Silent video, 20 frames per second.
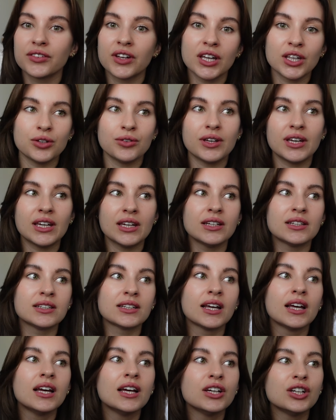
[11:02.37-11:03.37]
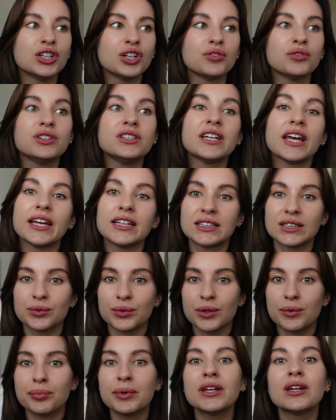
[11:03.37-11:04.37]
Can you eat, dates
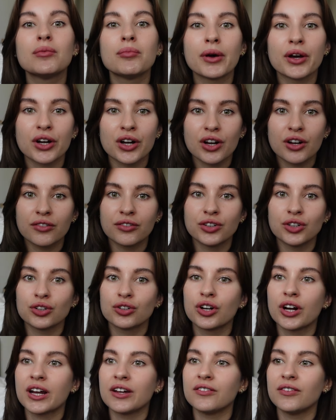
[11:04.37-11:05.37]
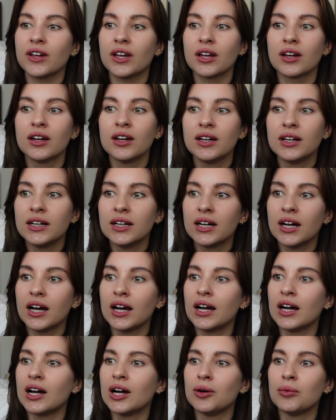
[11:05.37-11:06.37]
with peanut butter if you're craving
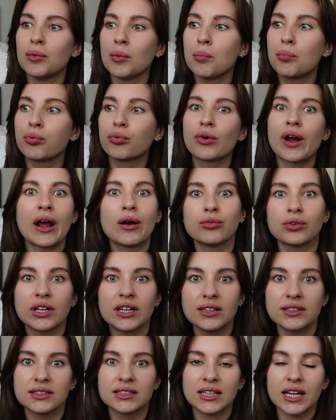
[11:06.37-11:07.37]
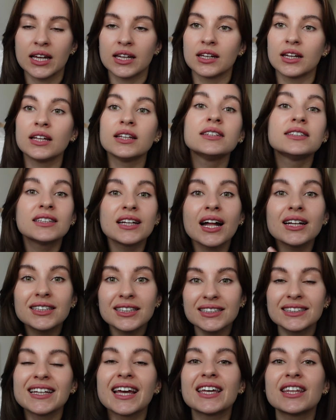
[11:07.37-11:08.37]
brownies? And it's not
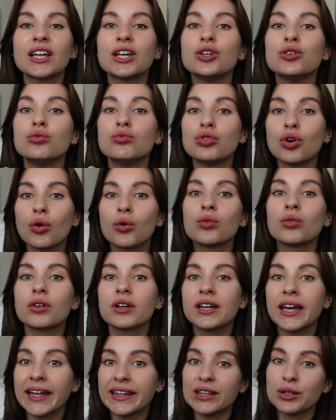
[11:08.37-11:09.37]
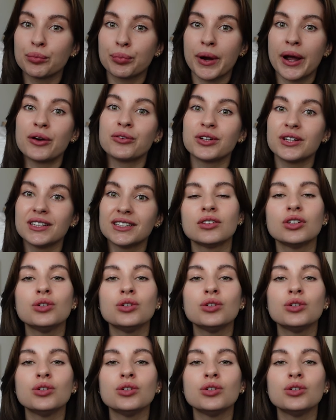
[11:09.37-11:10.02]
to say that you don't get the brownie.